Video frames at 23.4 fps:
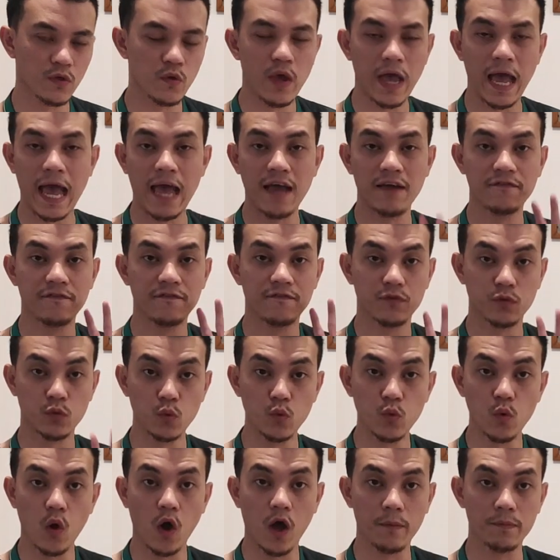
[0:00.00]
you have
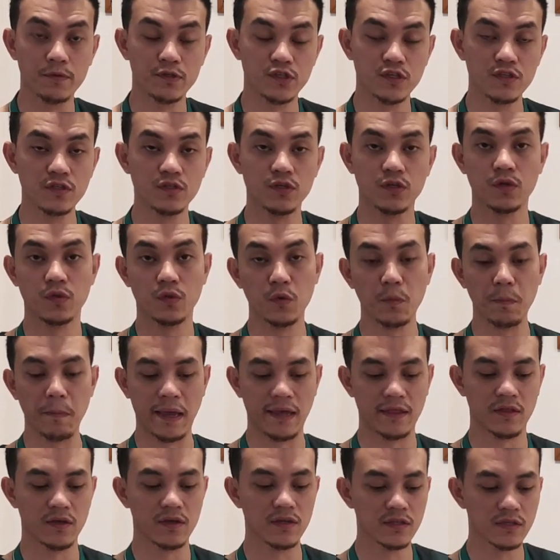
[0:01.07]
two options or two
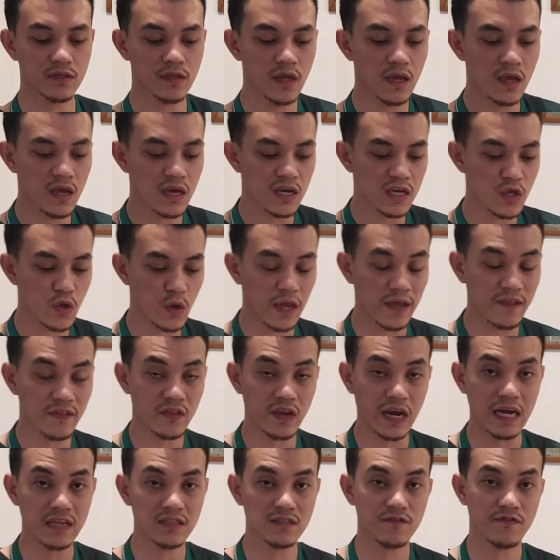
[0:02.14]
methods. You can
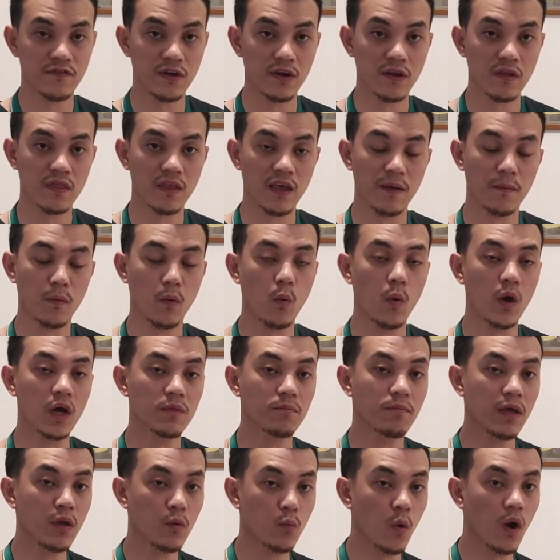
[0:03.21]
transfer them one
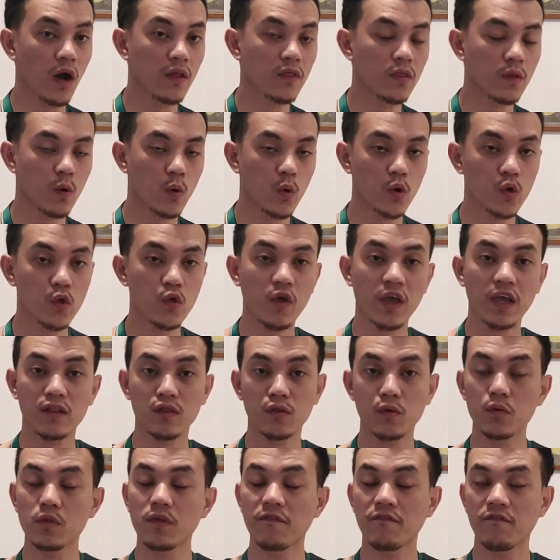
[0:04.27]
by one, or you can
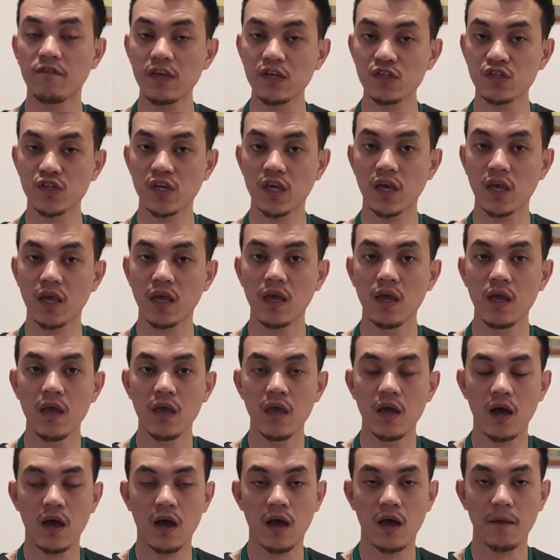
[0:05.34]
do the fishing
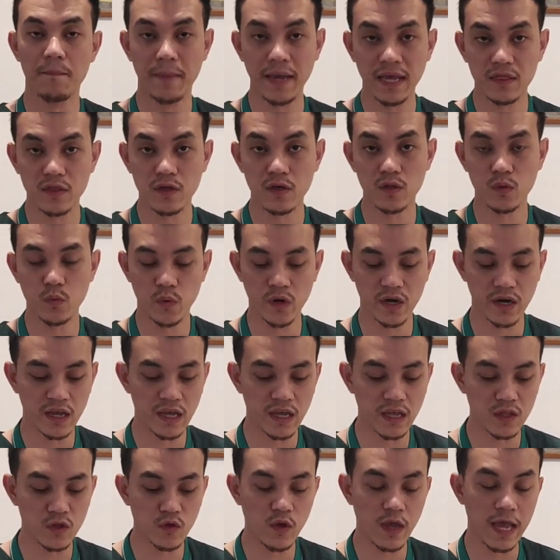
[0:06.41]
method
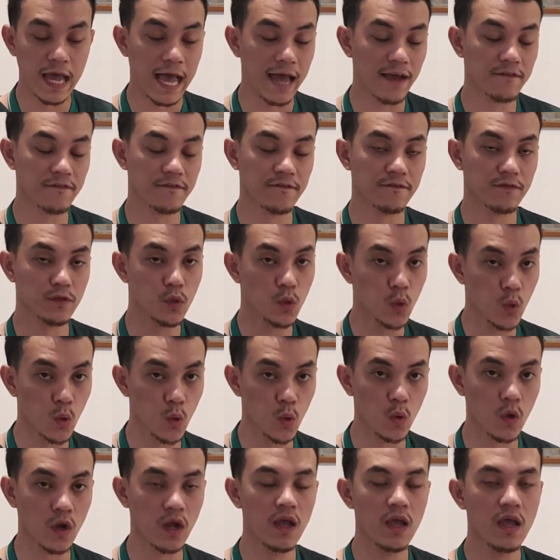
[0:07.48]
wherein you have to
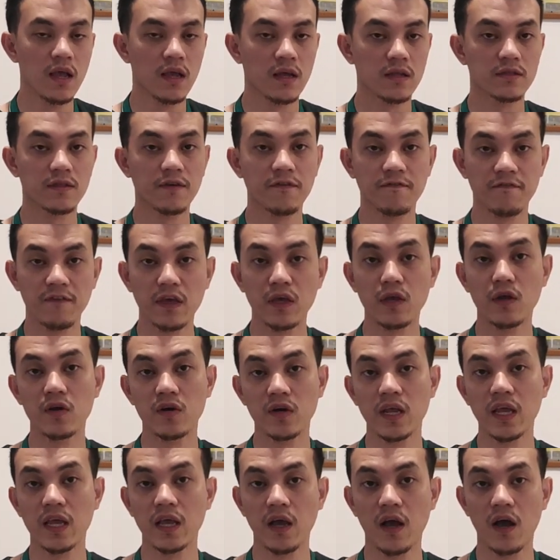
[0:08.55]
hook the
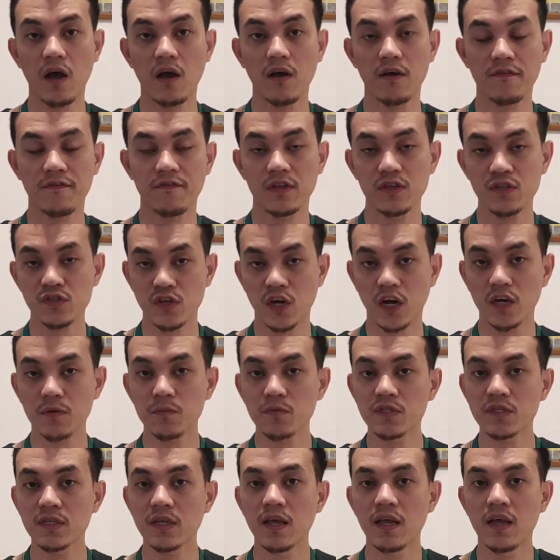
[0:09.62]
fingering of the
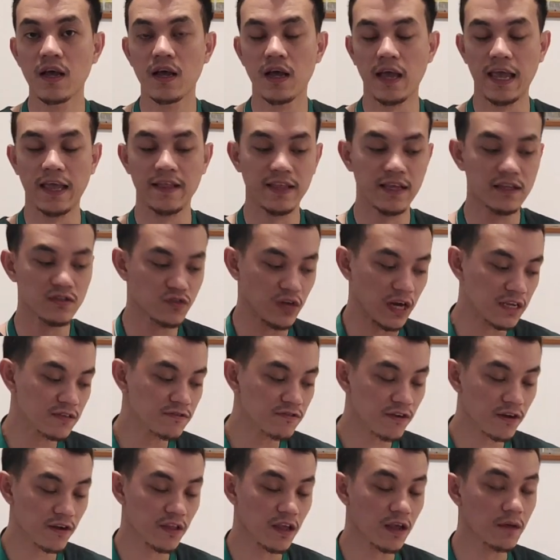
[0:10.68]
sharps and then
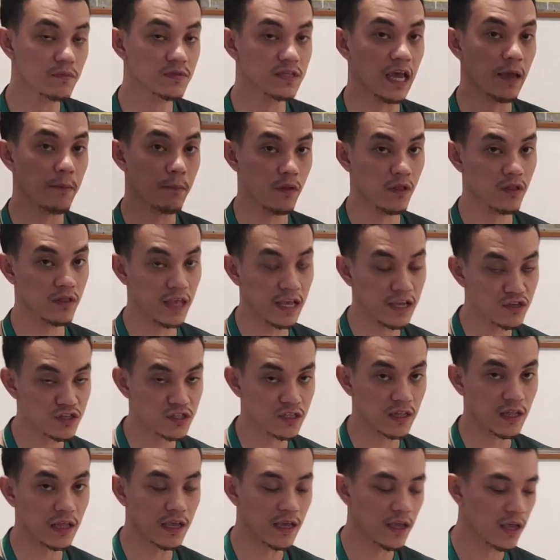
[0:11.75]
transfer them
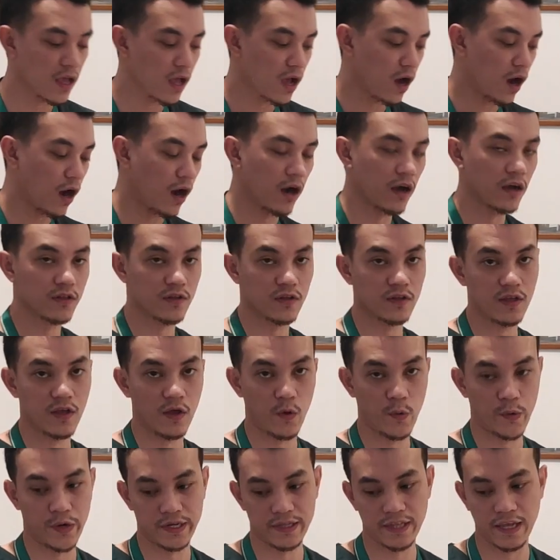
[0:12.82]
simultaneously onto the
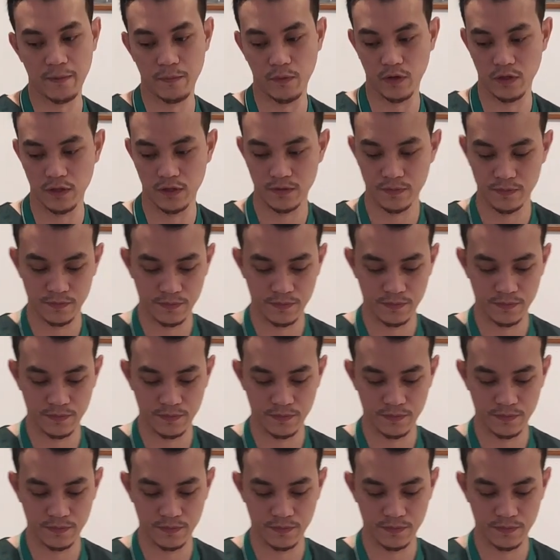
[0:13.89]
OR table.